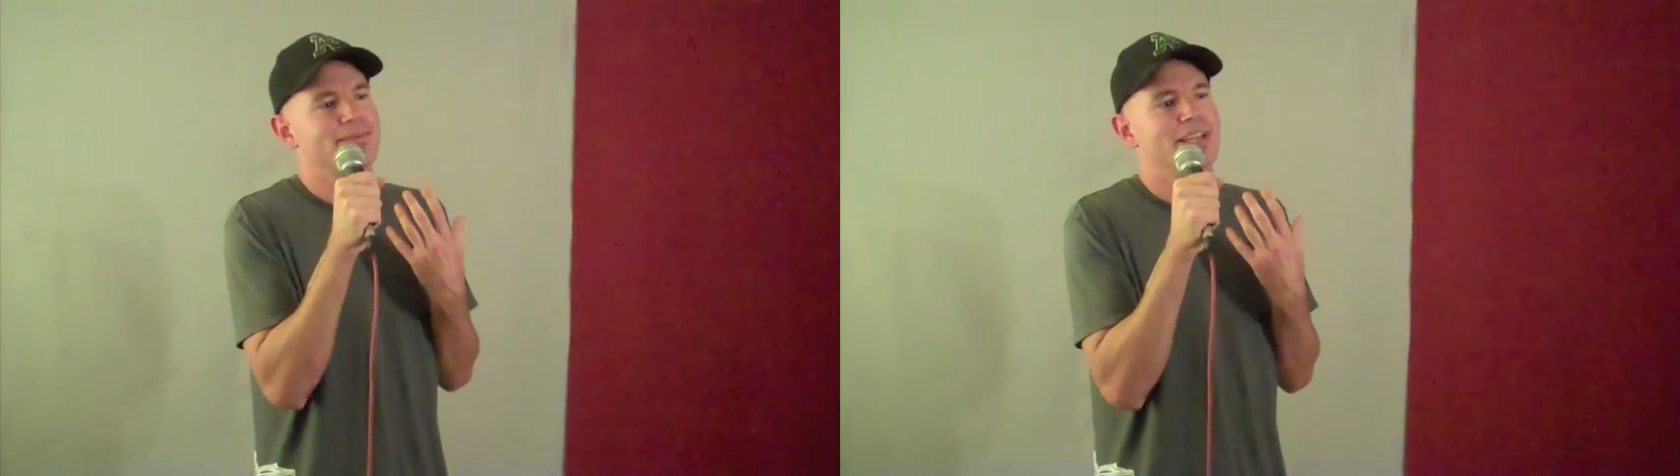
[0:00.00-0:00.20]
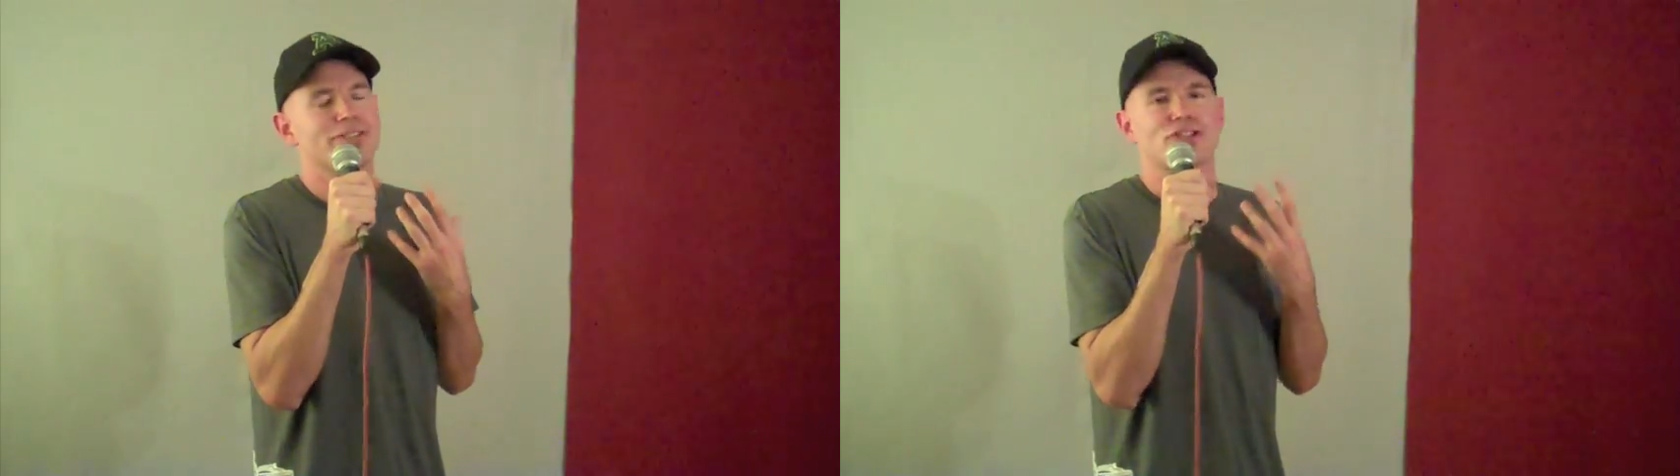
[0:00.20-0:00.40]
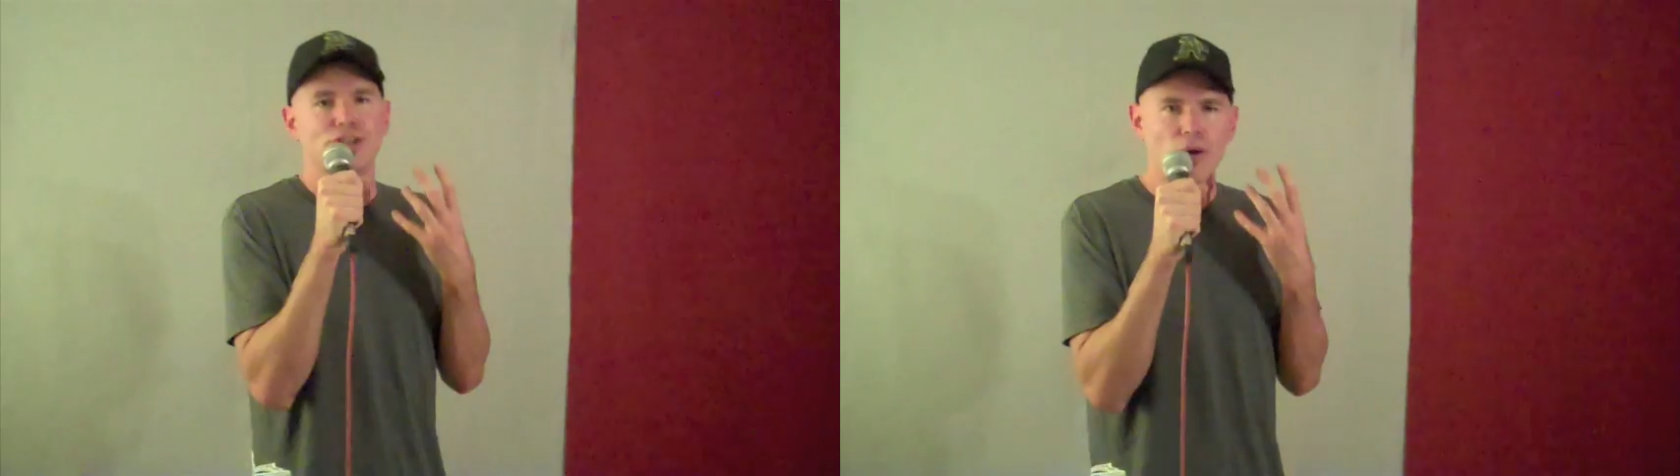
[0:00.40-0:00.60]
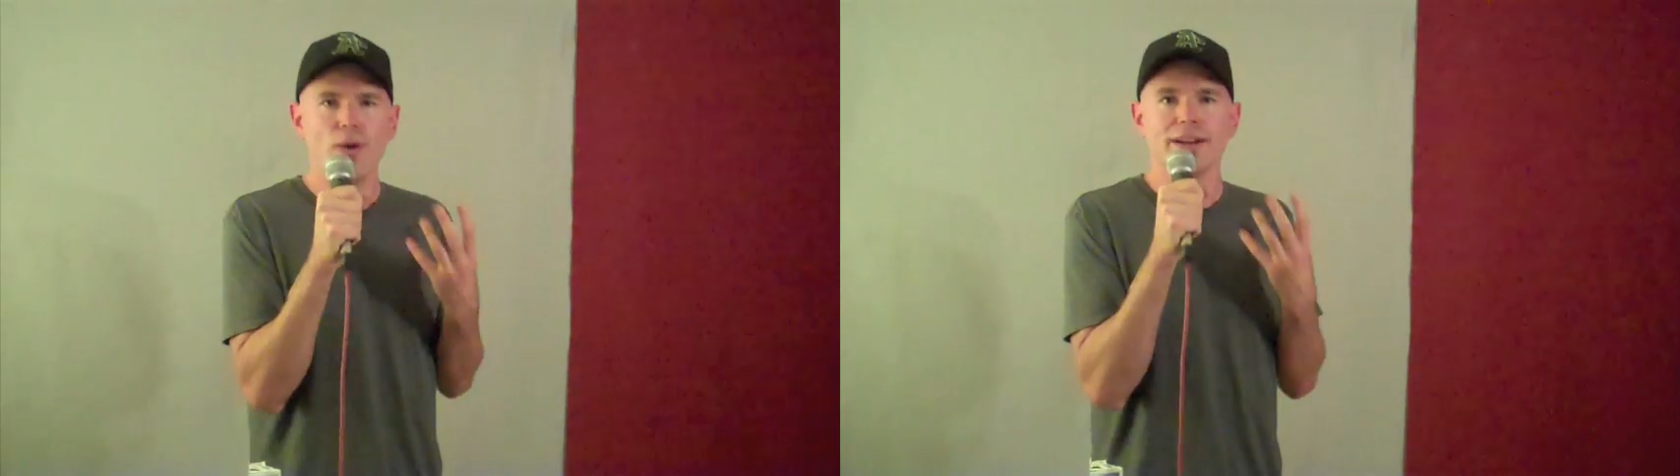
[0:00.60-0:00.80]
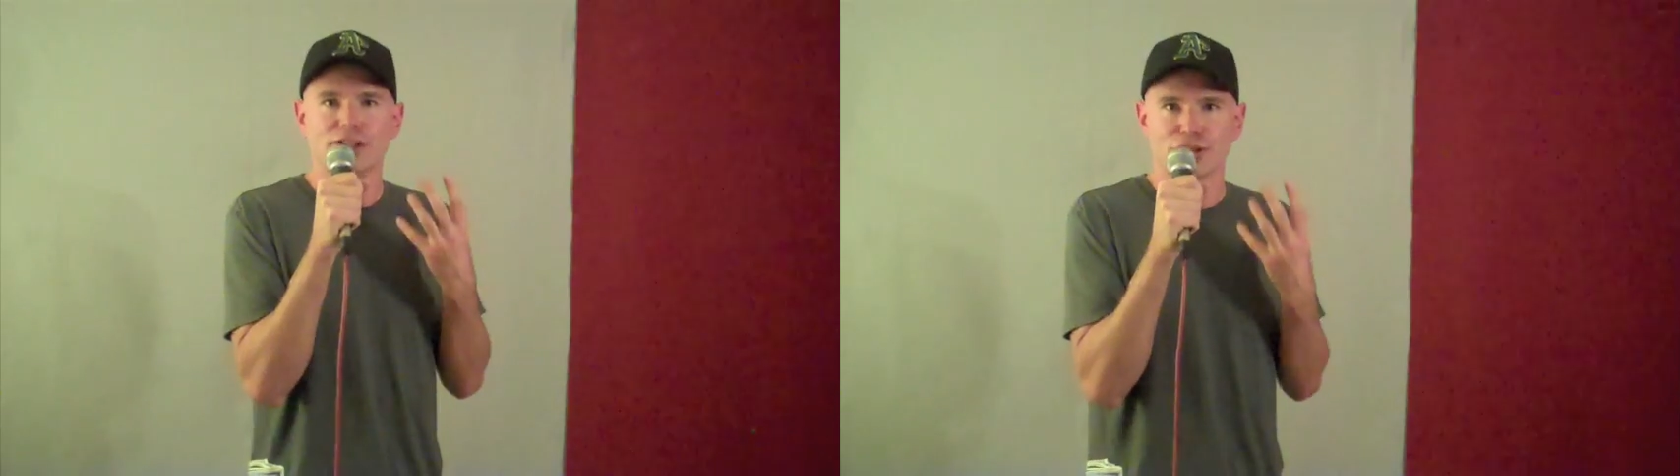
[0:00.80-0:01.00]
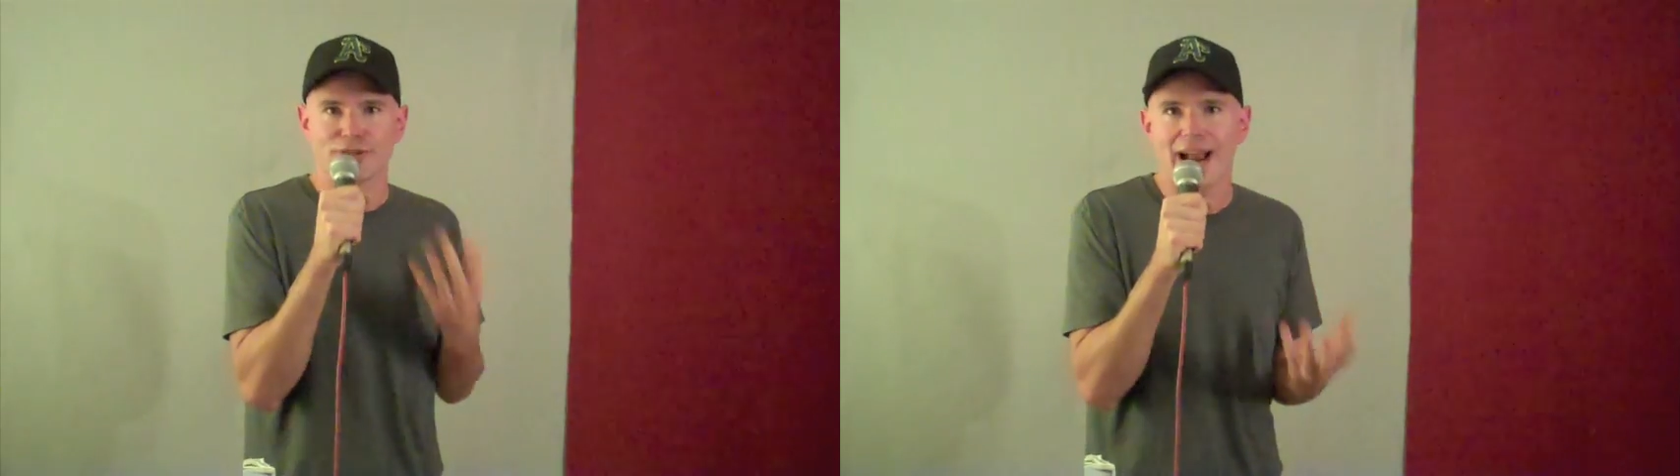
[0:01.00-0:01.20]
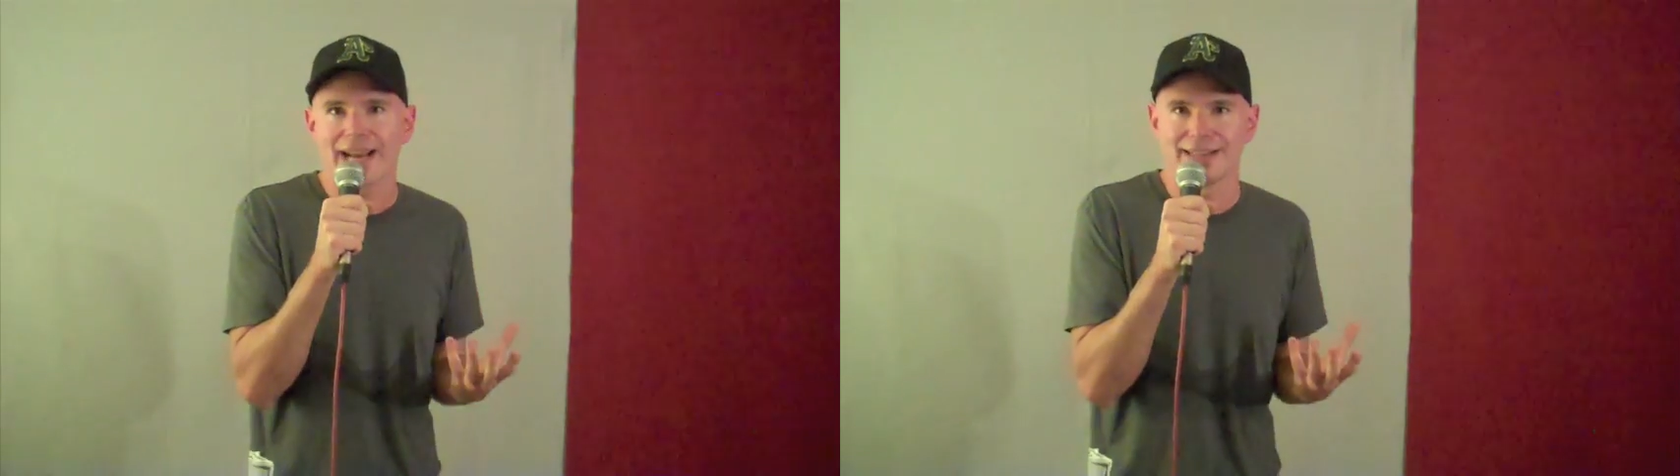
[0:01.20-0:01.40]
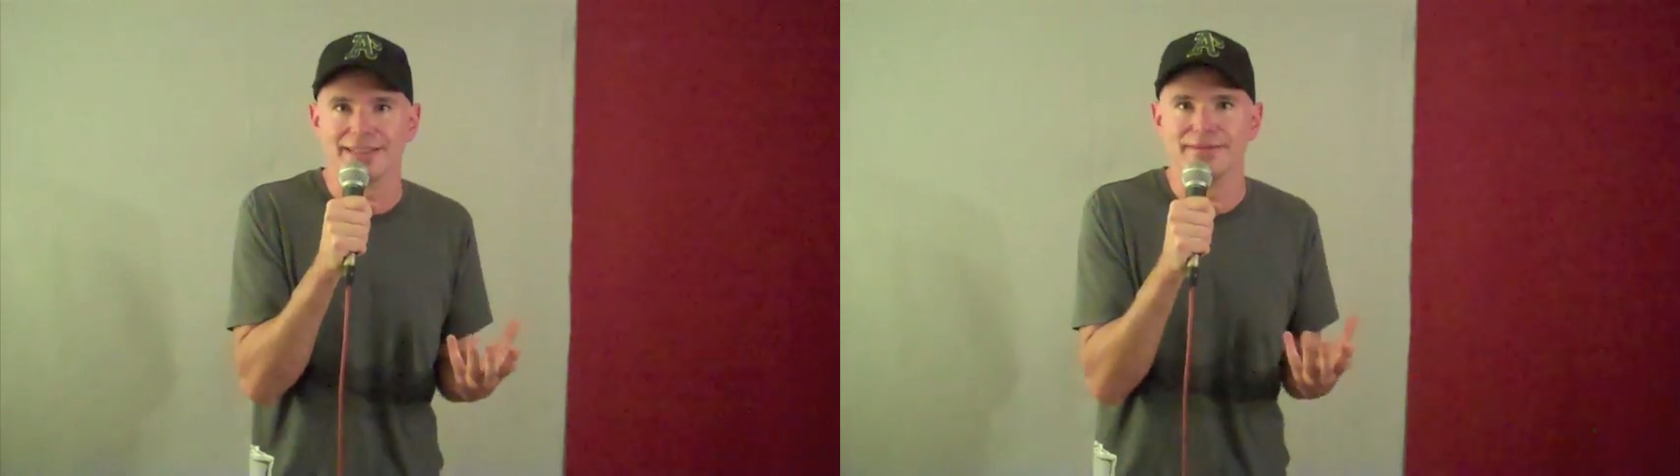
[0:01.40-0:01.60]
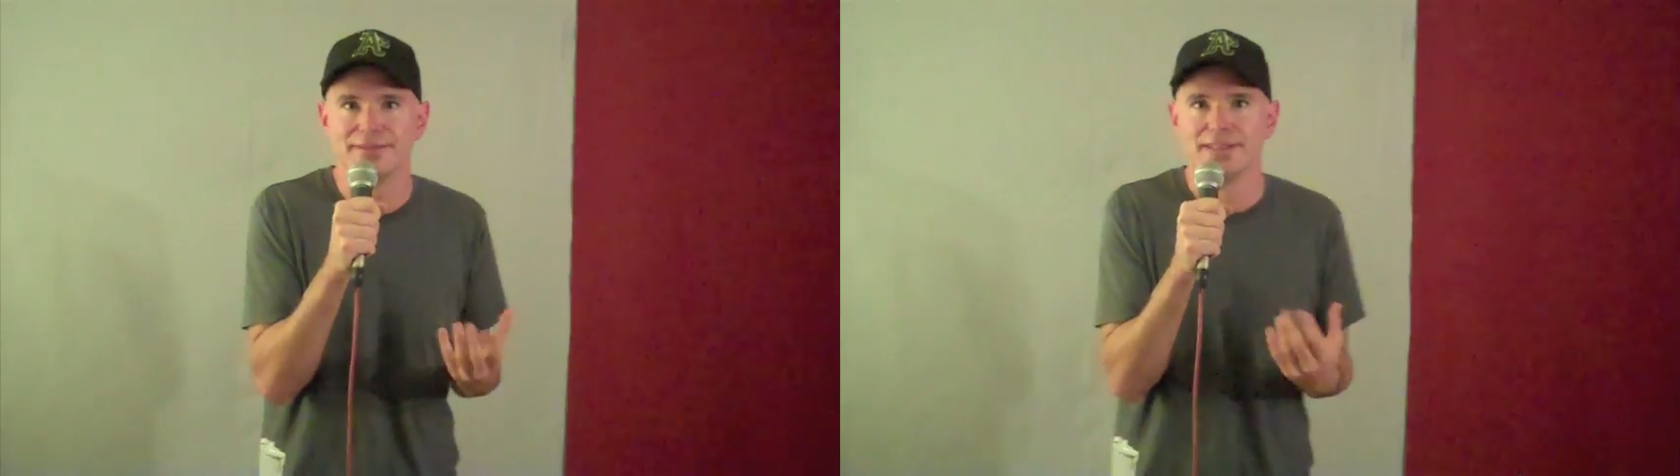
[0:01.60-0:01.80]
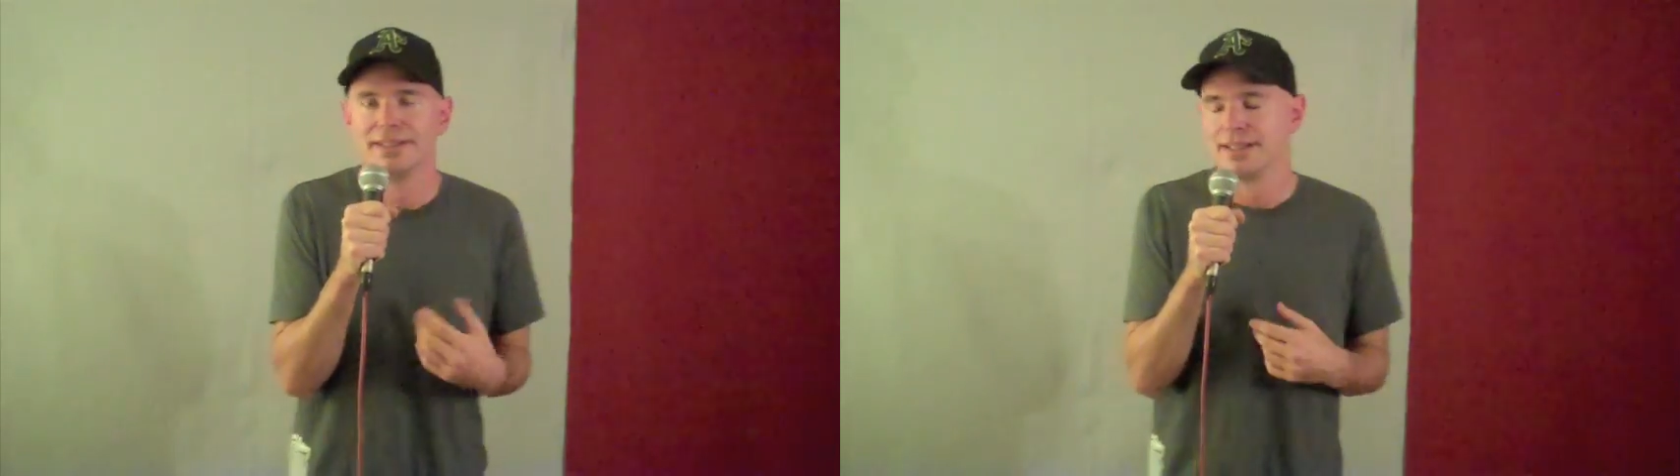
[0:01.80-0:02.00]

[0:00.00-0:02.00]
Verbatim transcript: it's so attractive